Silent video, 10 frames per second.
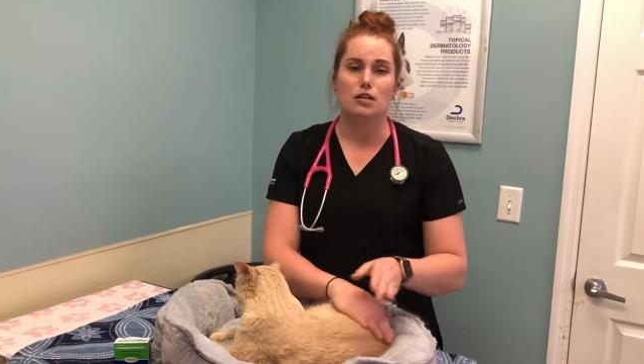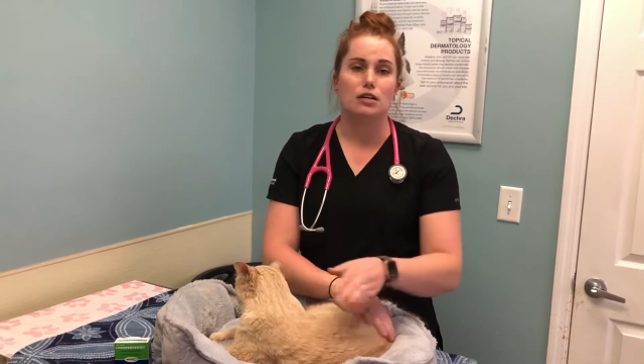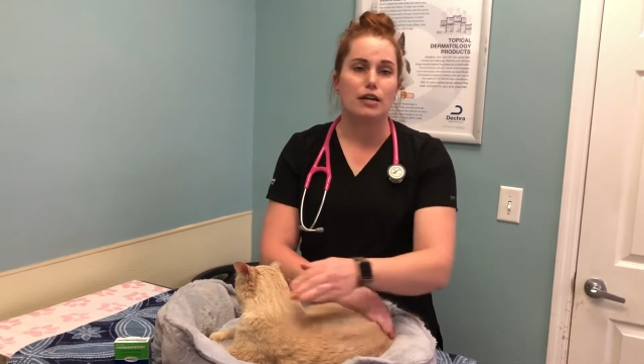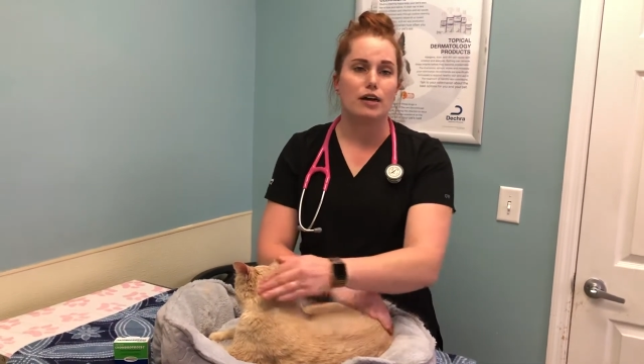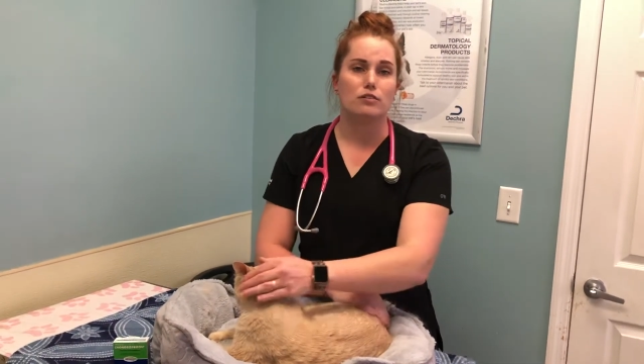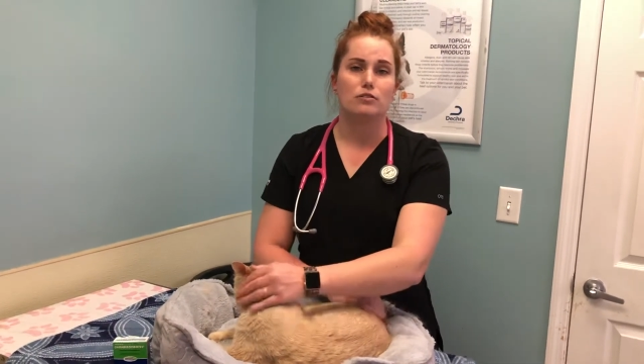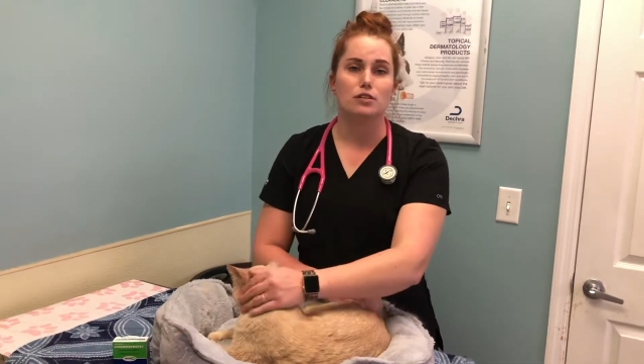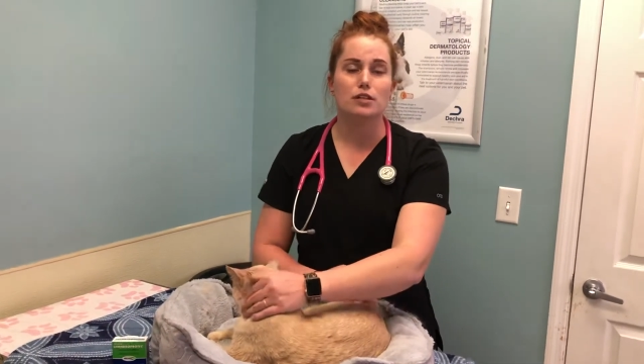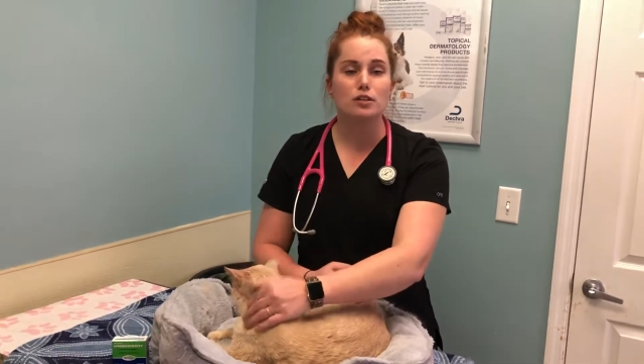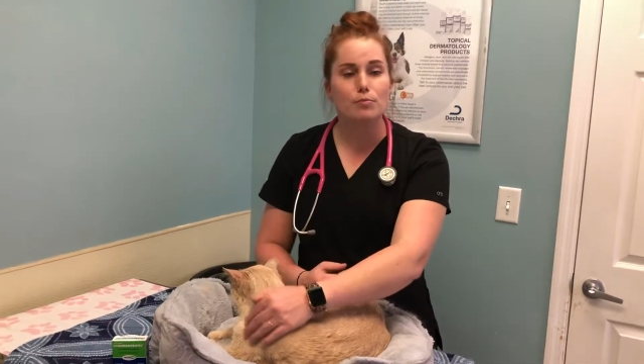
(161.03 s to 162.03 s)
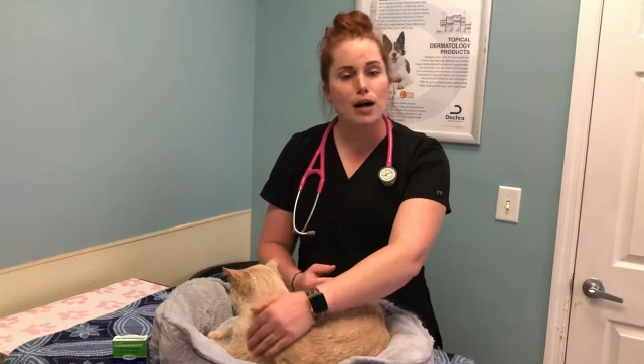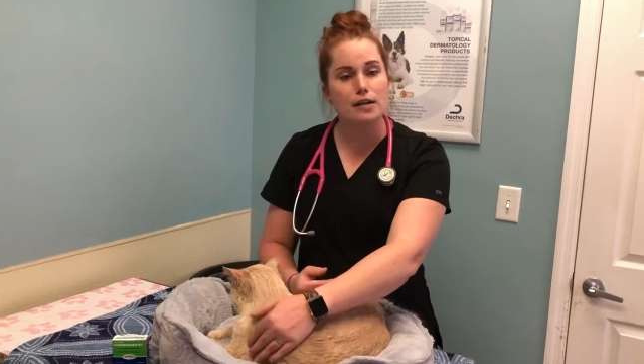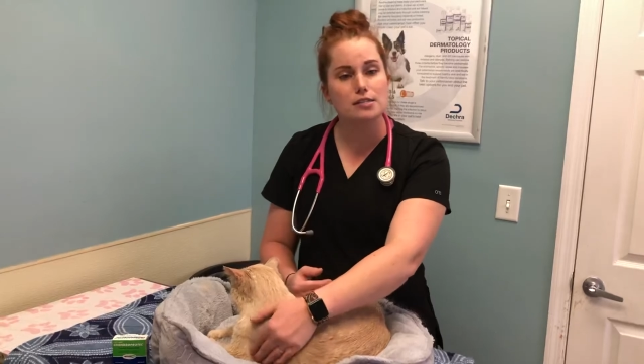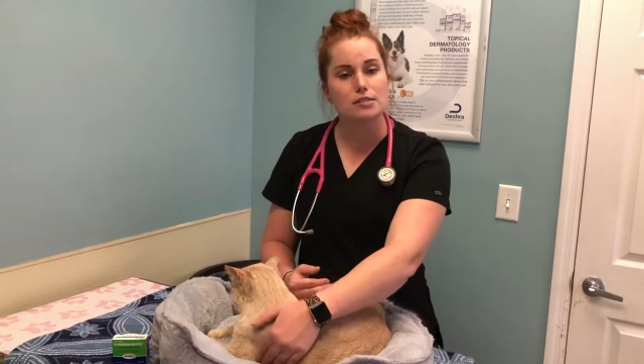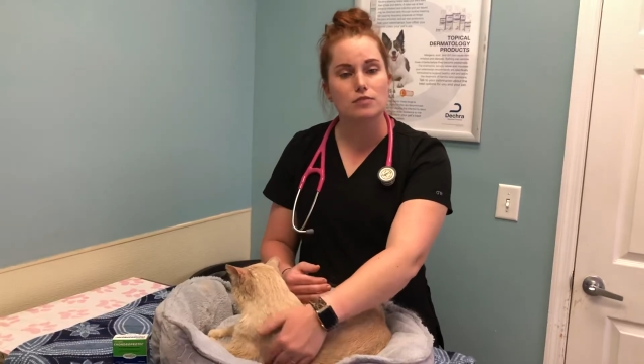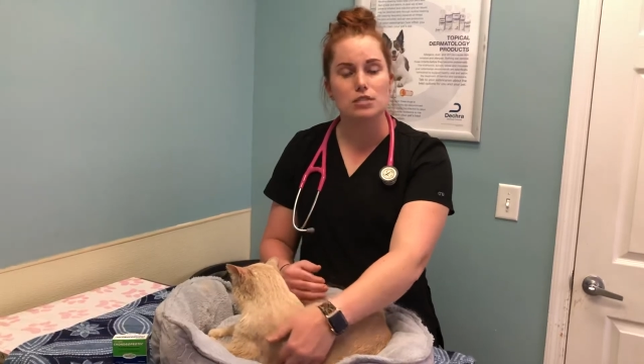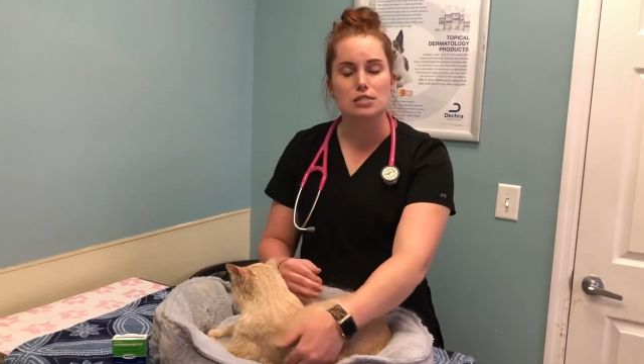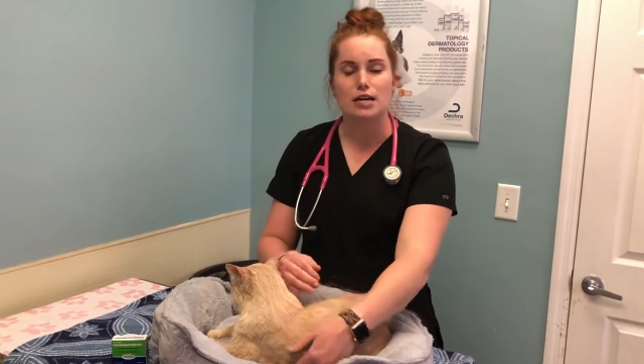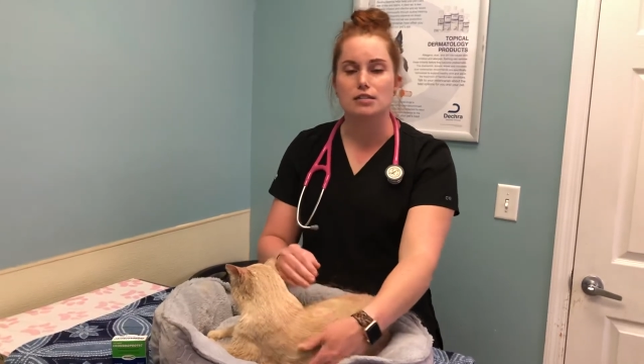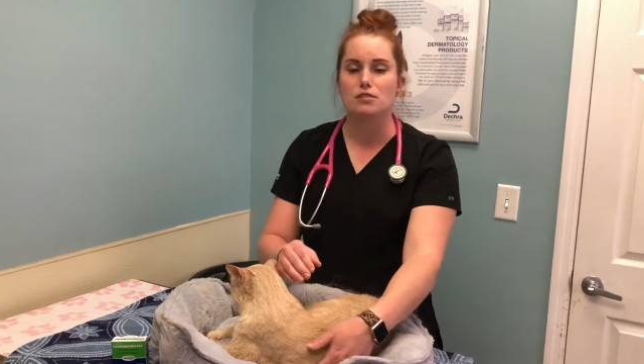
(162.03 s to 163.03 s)
in and out of the litter box, if the
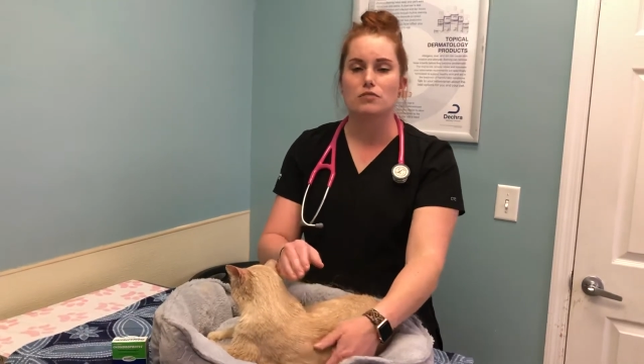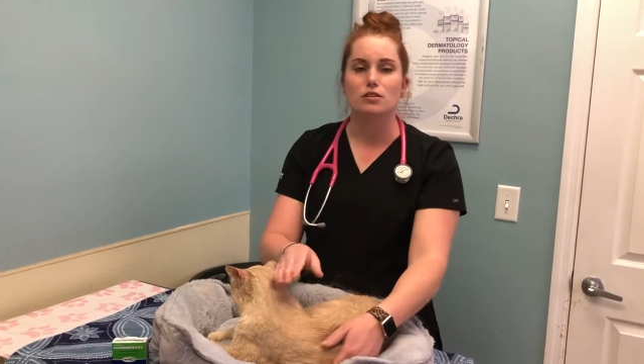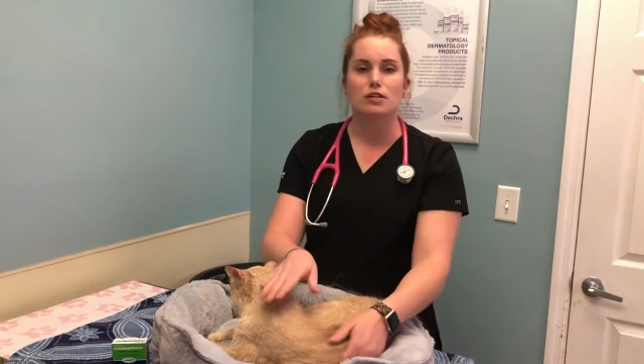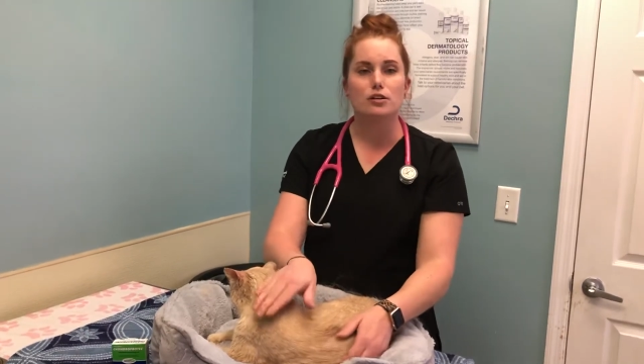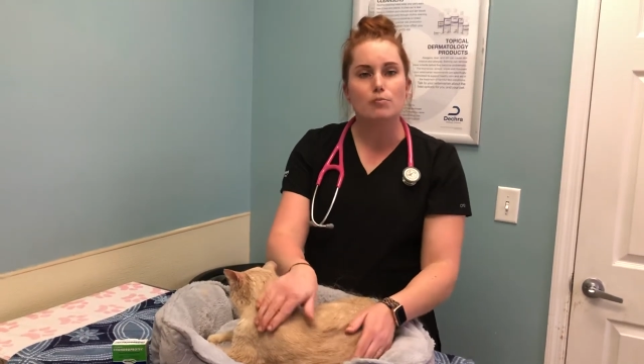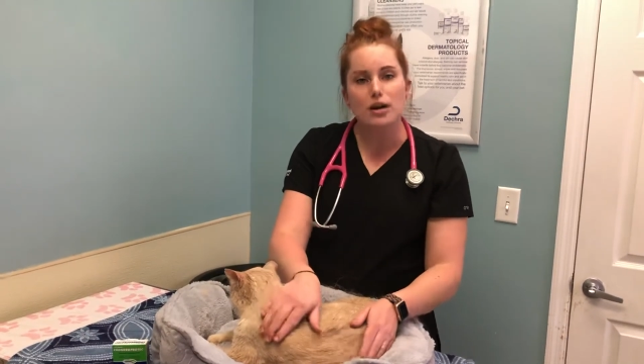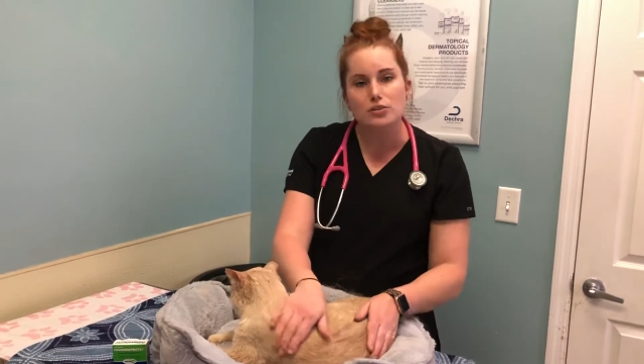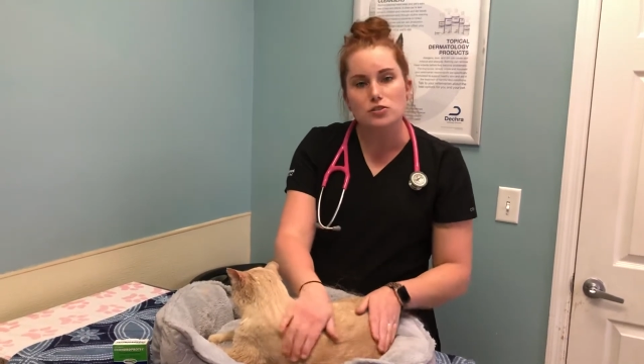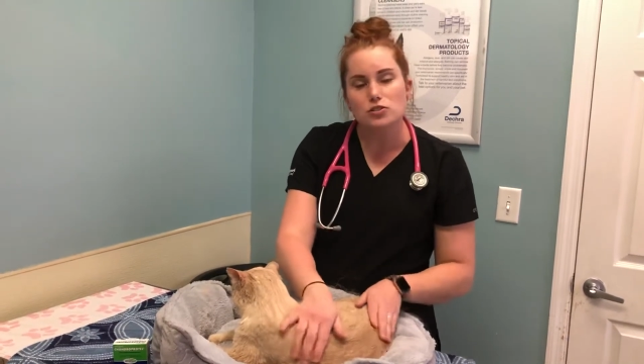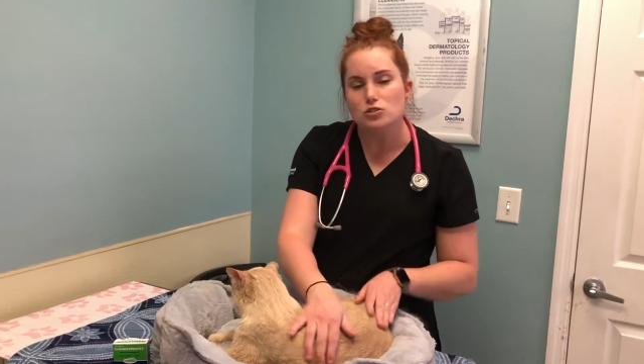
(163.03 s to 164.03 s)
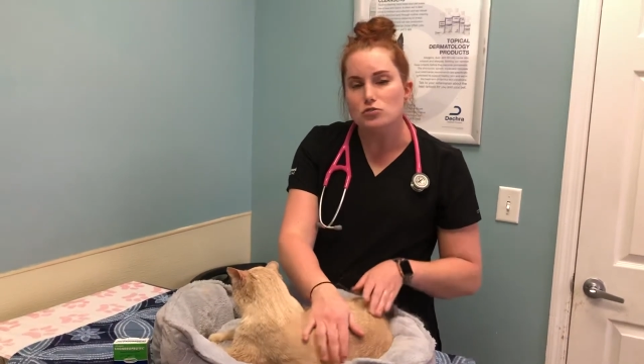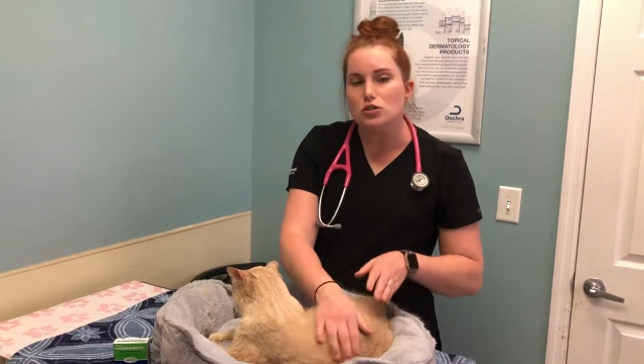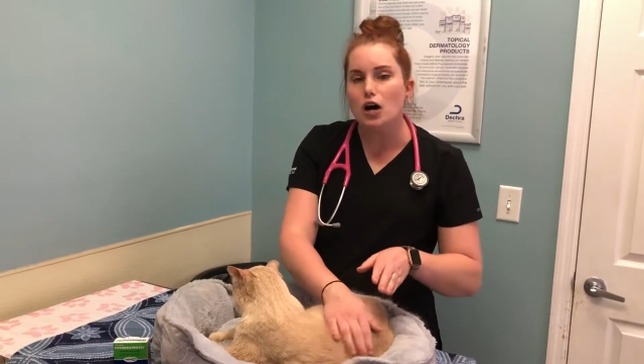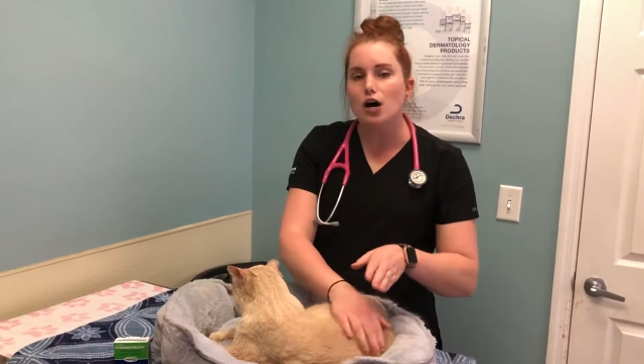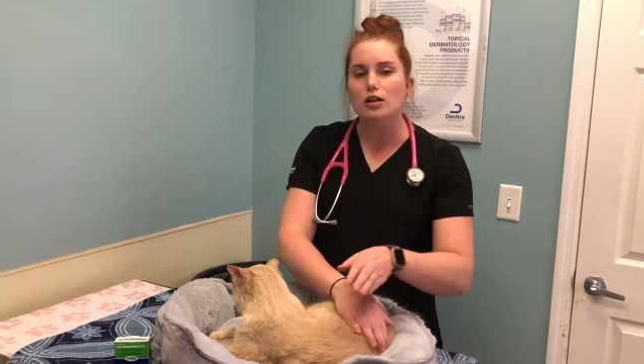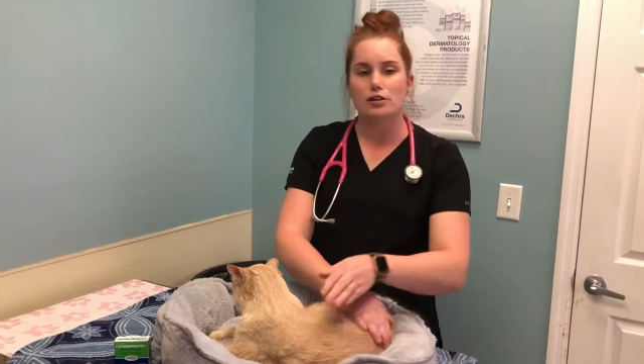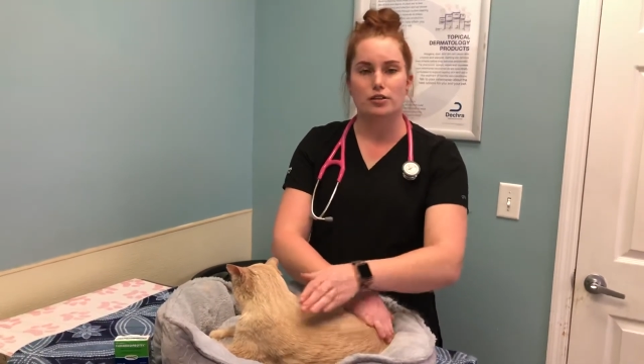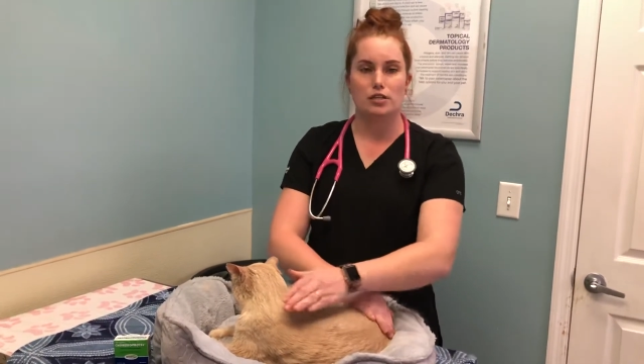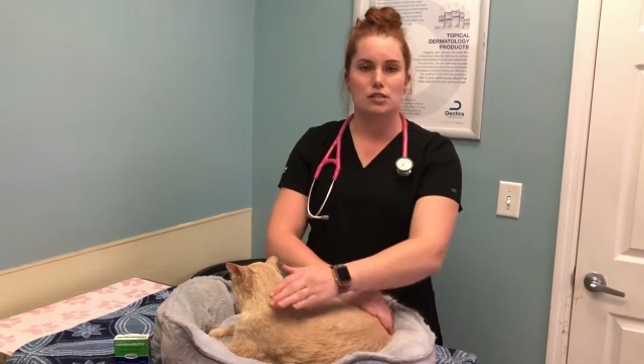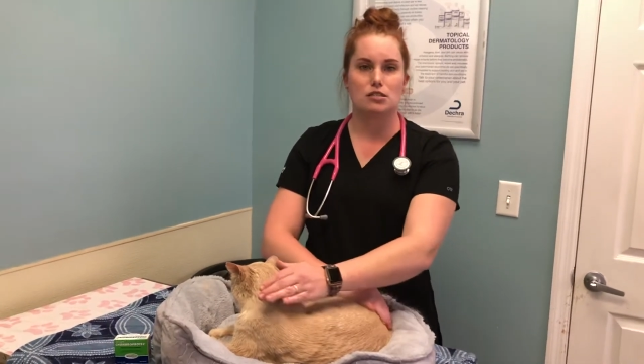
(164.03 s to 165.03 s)
sides of the litter box are too tall or
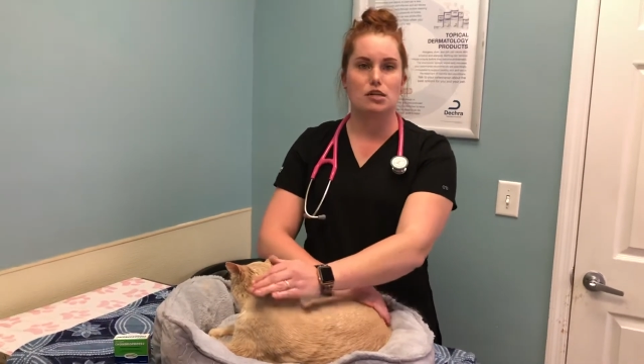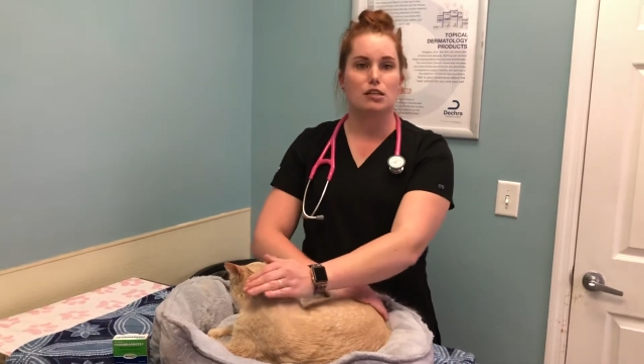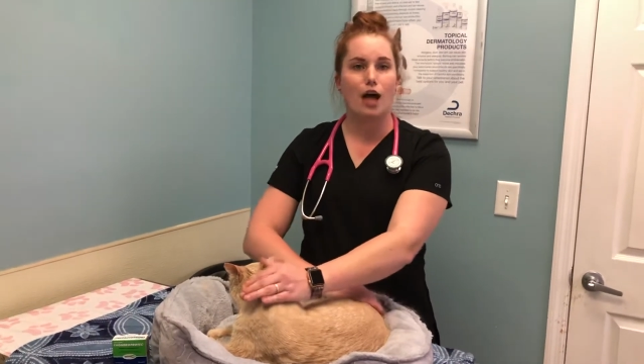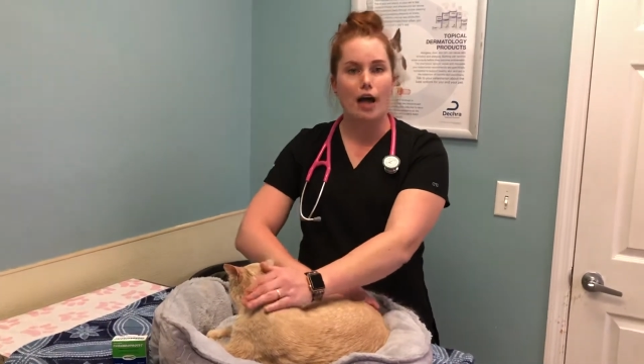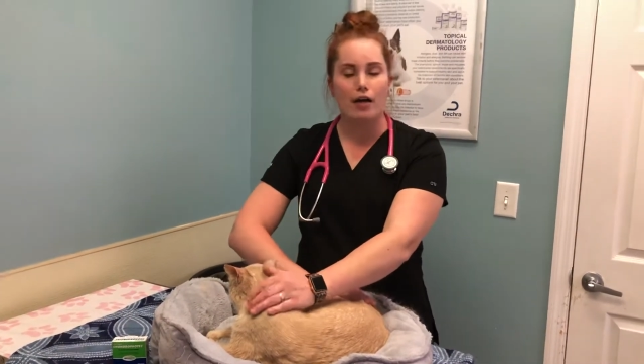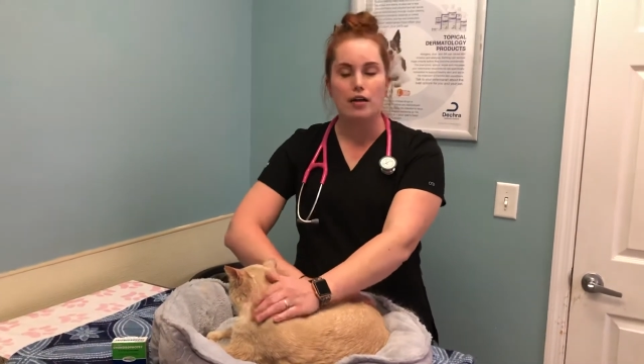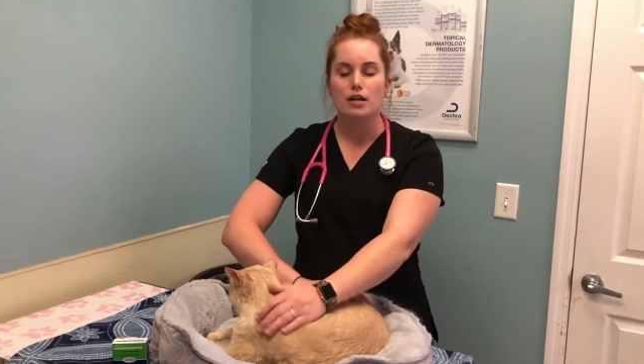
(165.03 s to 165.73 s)
things like that,